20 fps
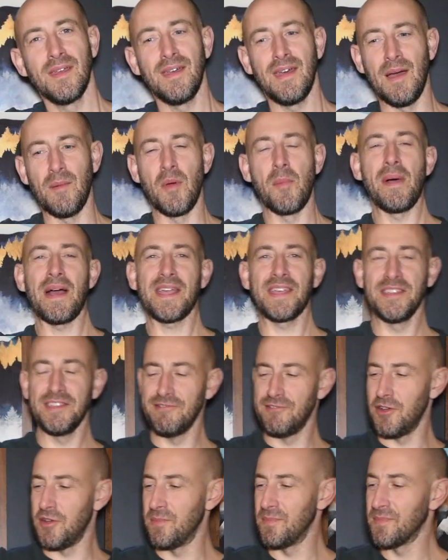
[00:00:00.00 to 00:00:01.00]
And we're back in the
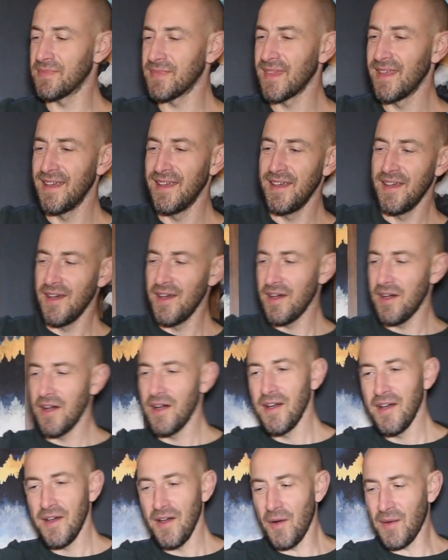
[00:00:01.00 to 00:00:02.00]
room.
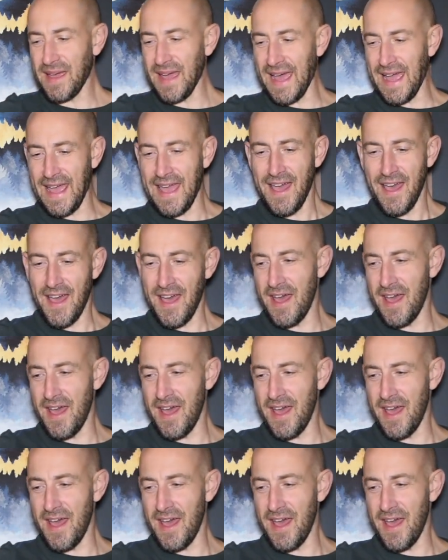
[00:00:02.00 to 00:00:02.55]
Okay,